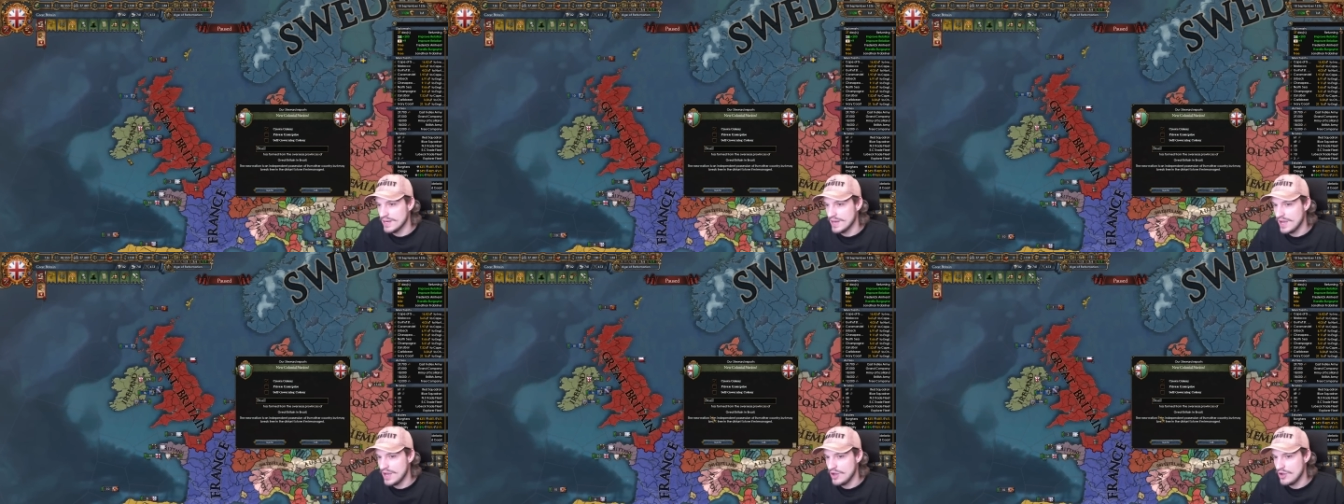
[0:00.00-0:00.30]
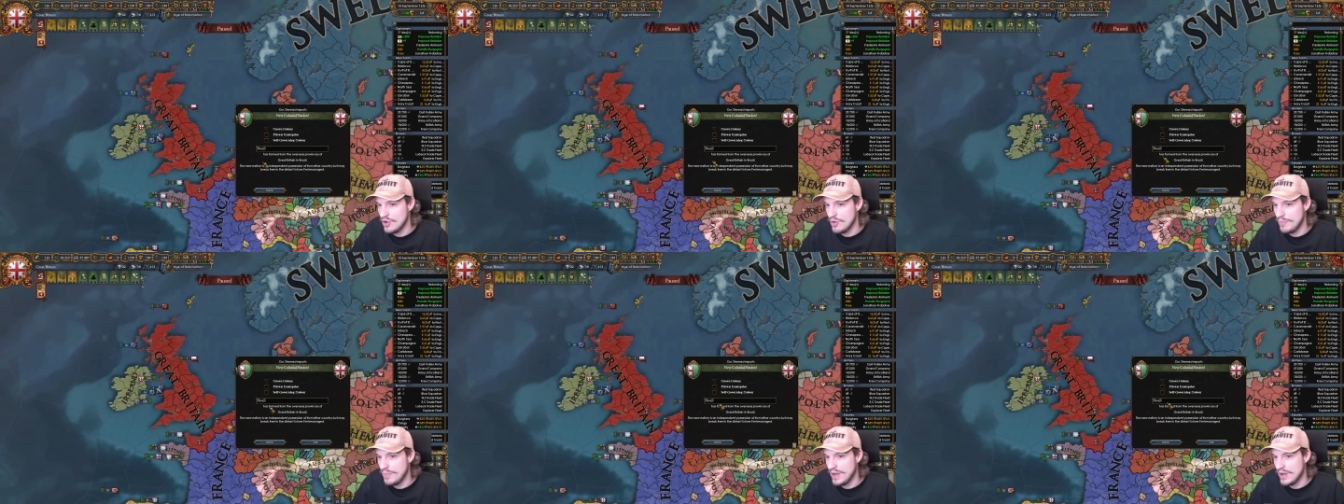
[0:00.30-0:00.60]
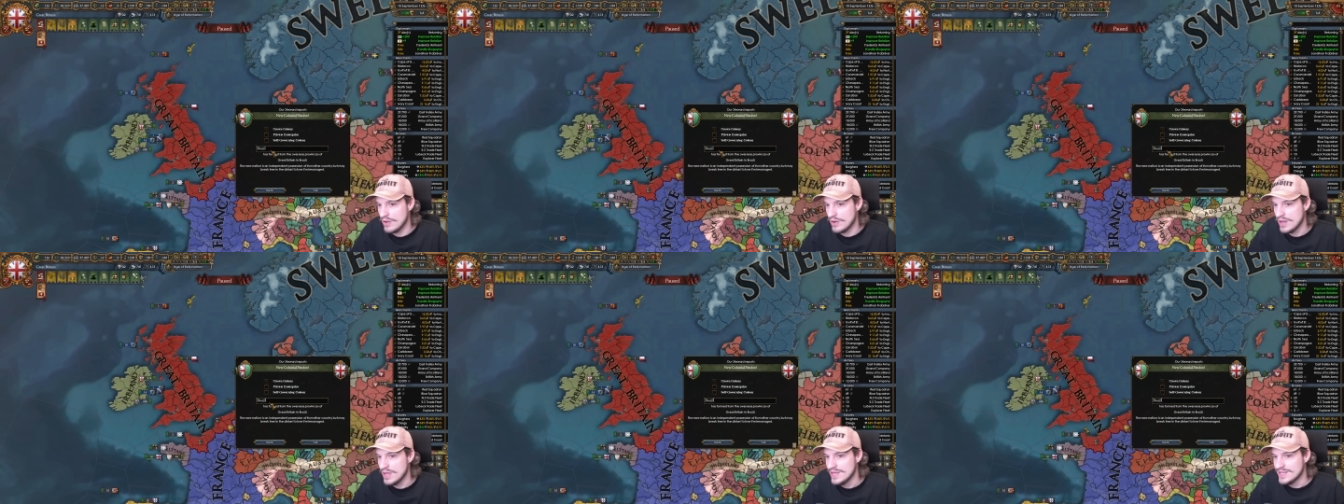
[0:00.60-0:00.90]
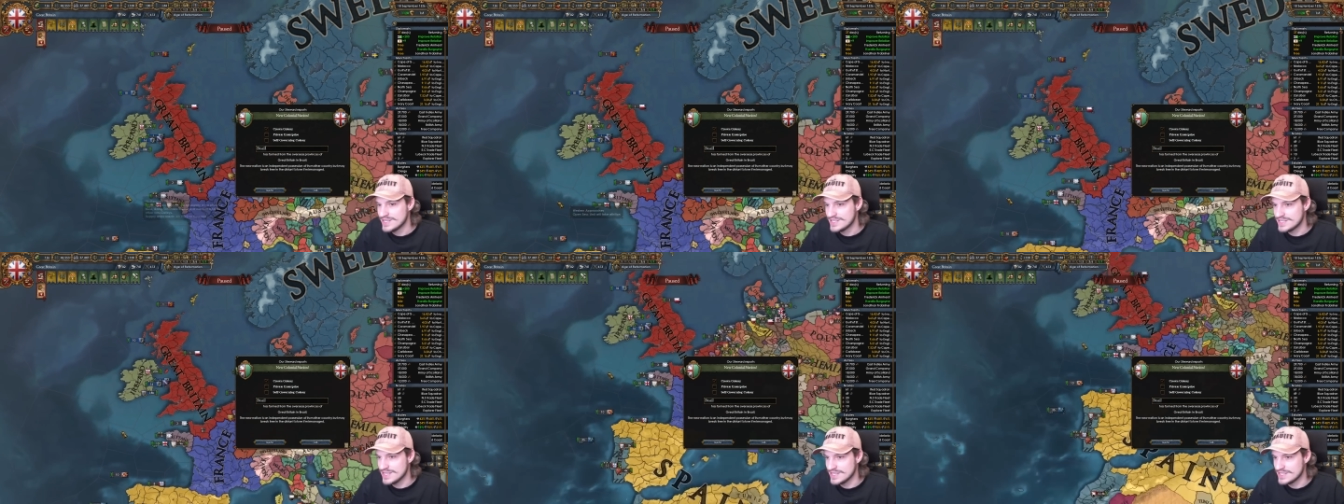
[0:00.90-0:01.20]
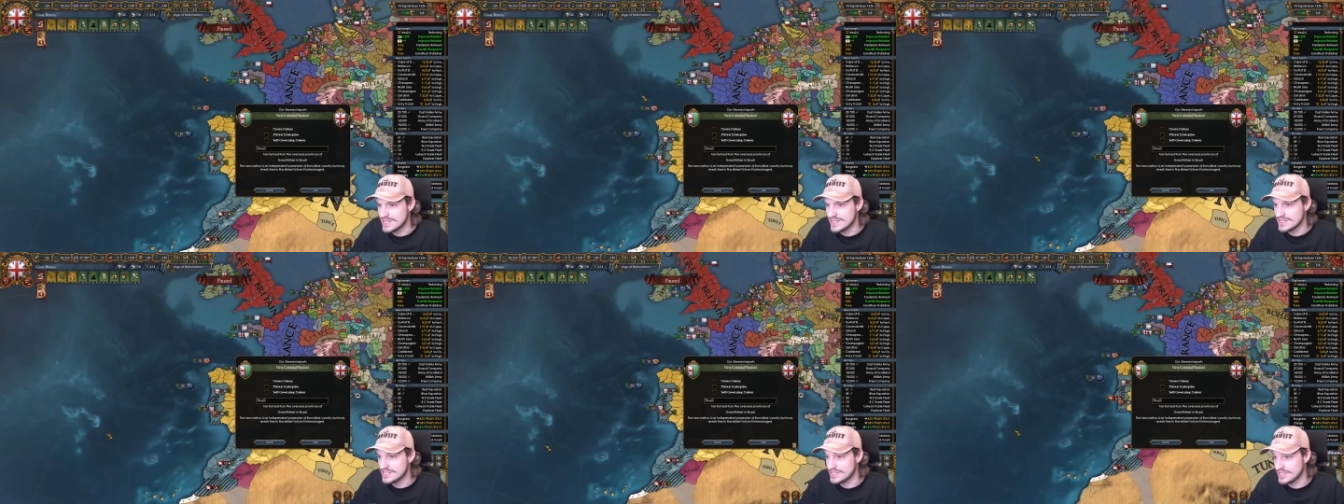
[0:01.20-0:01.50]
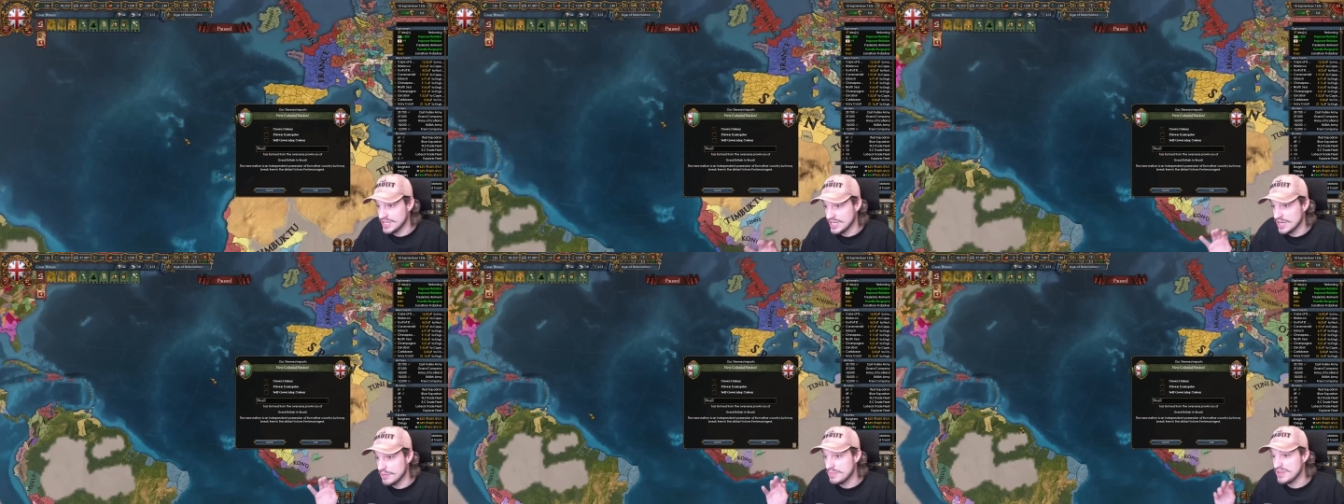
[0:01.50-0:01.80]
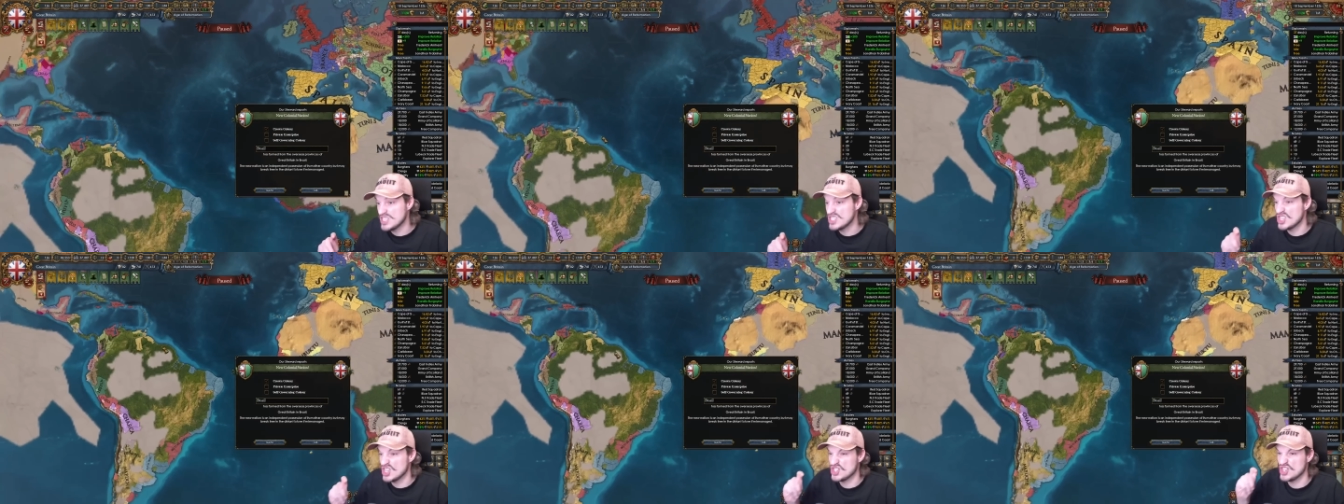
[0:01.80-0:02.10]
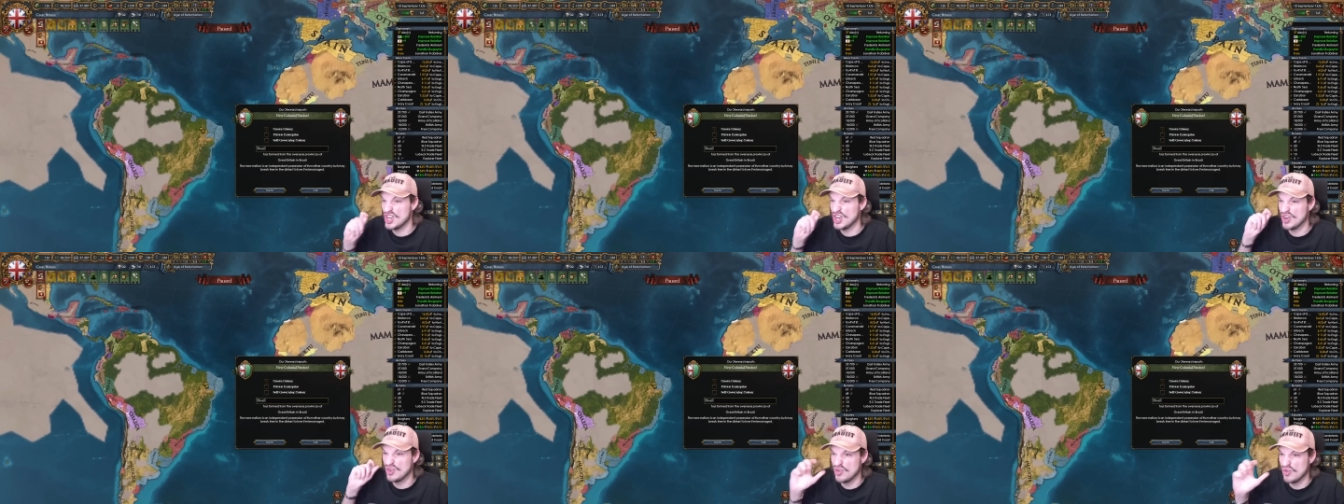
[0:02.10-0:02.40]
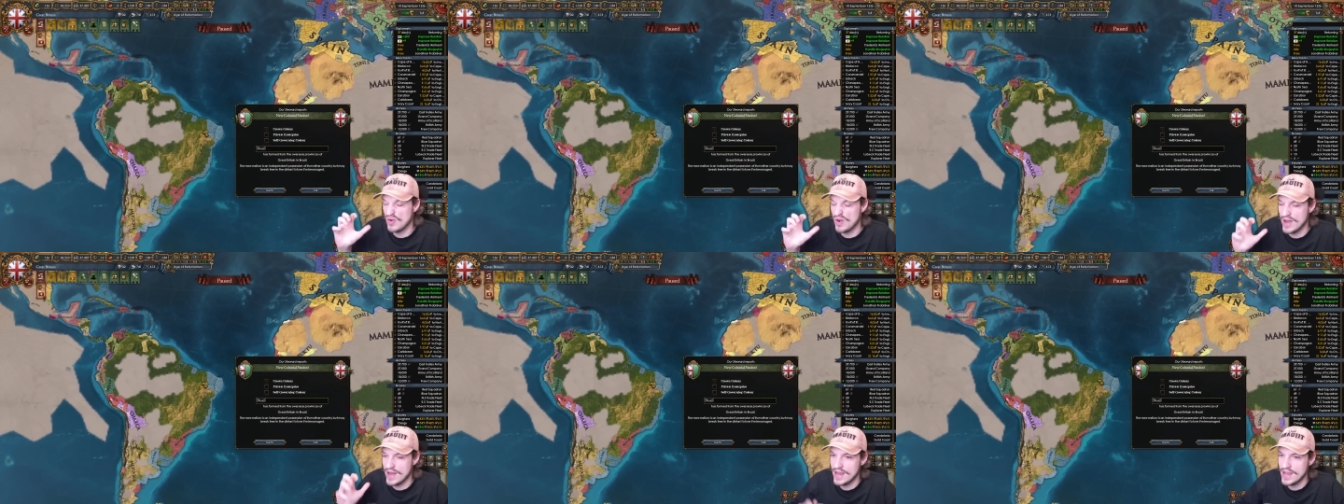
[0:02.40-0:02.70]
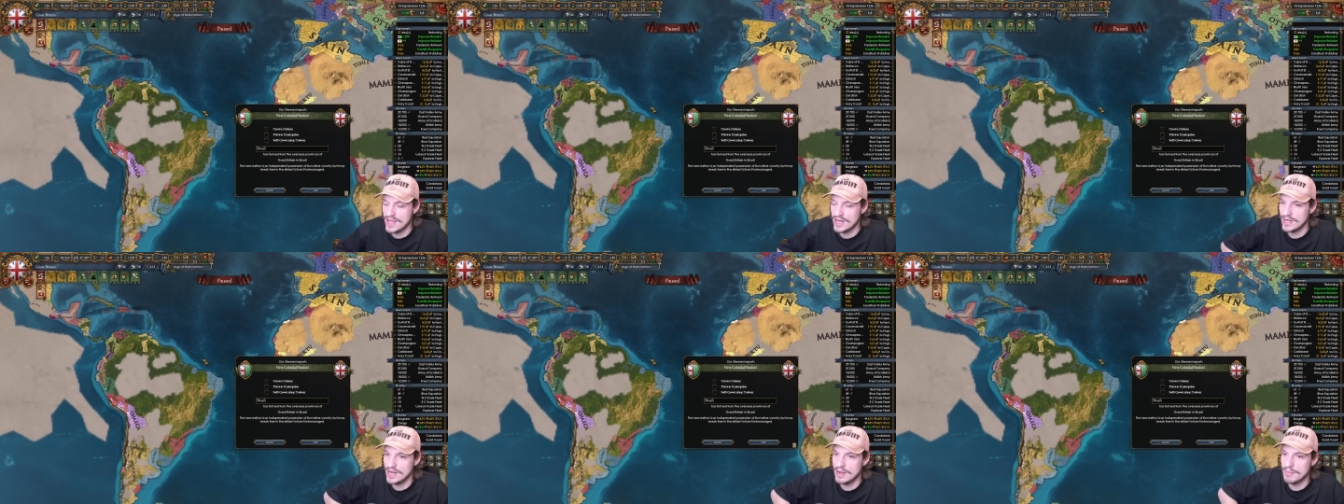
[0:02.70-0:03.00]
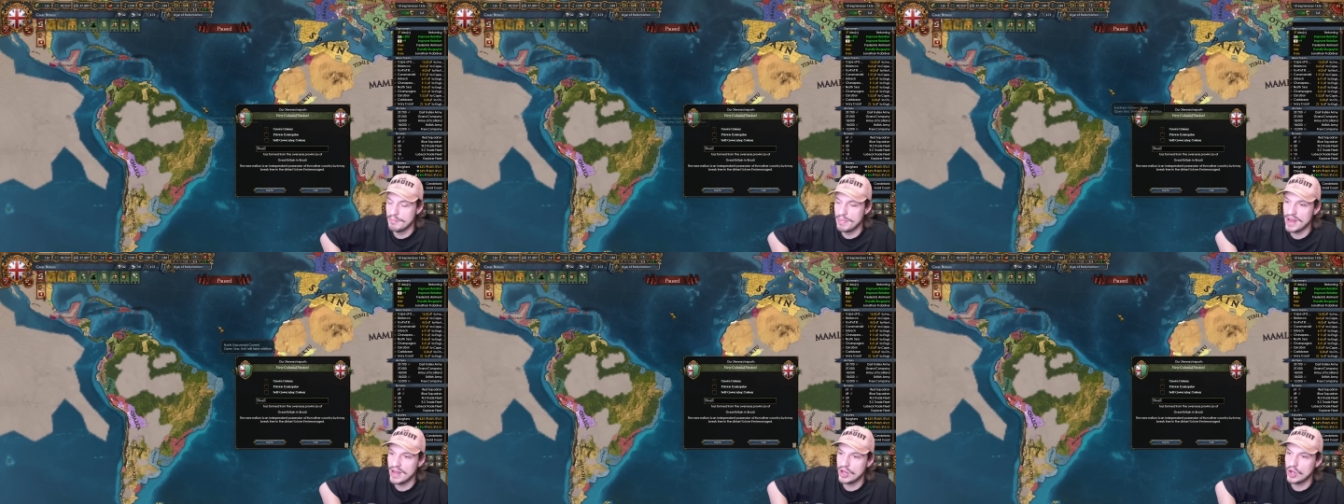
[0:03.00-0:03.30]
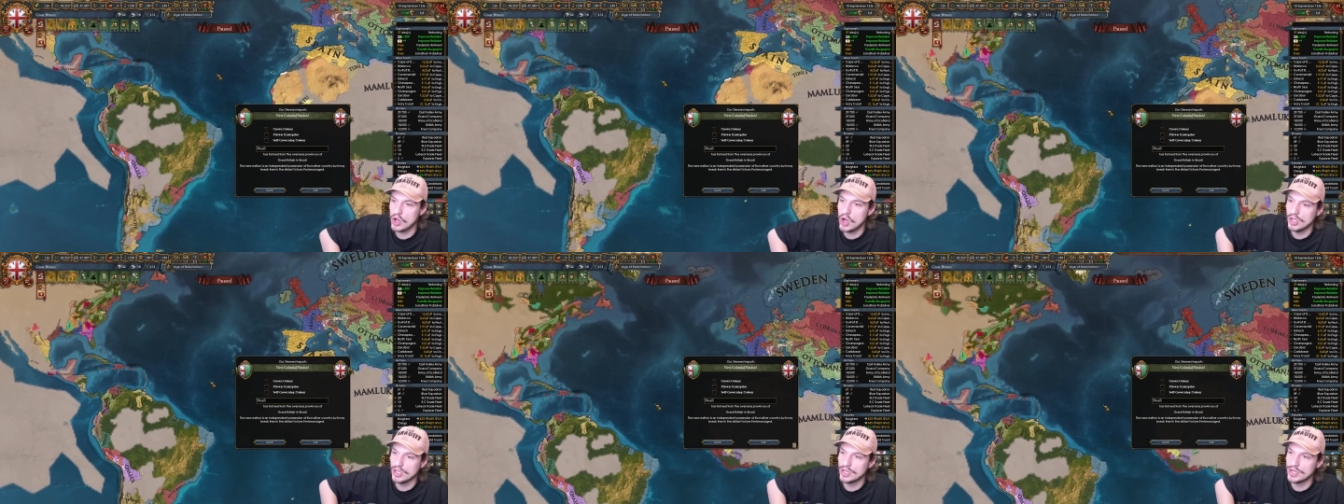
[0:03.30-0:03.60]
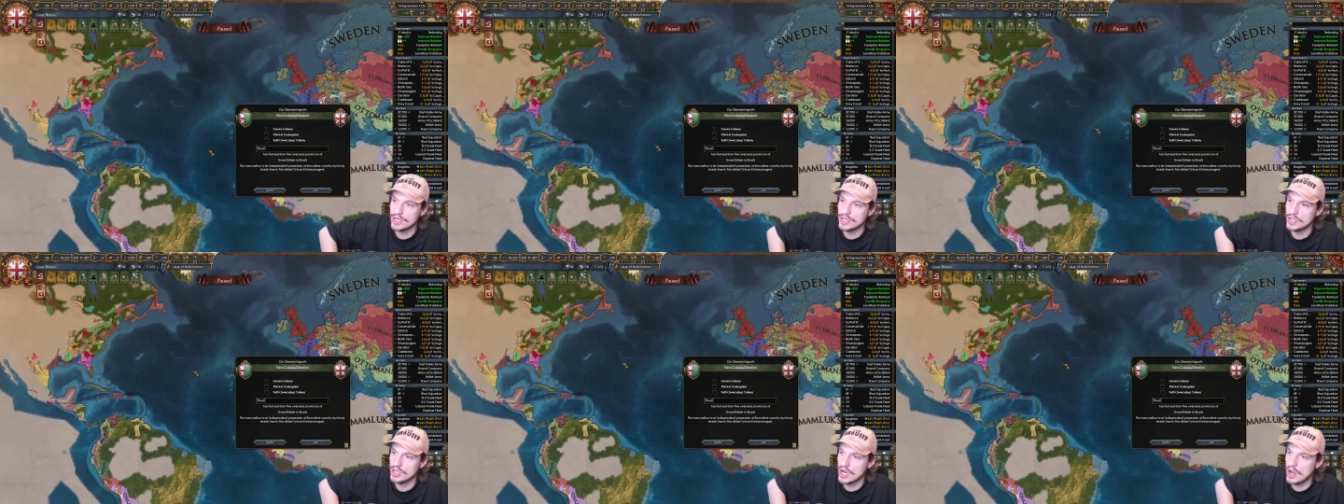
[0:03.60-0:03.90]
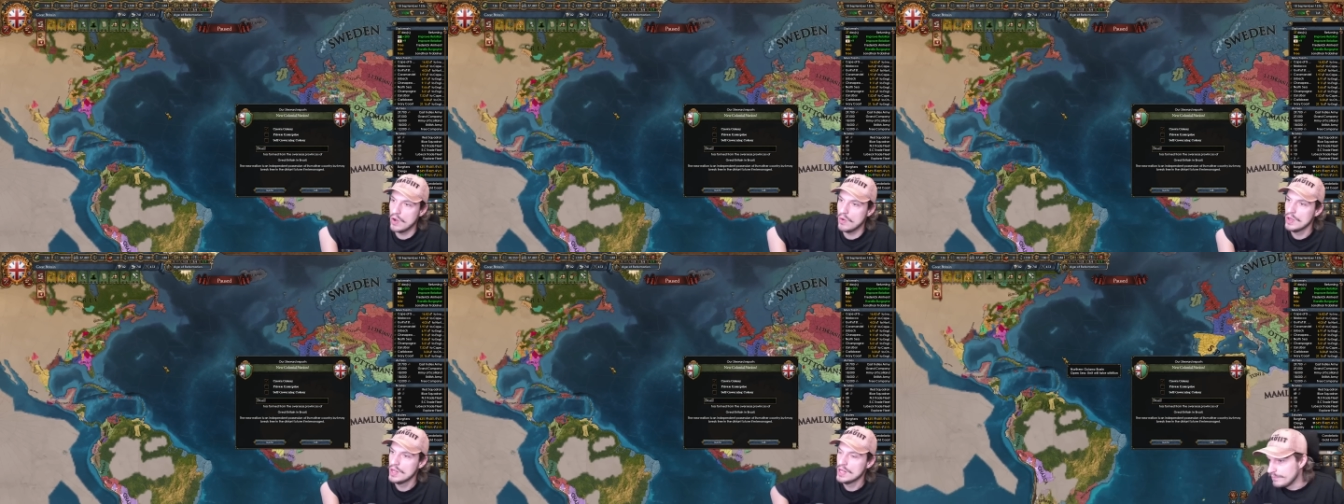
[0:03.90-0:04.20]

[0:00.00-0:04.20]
How about, since it's gonna be such a grand and big colony, you know,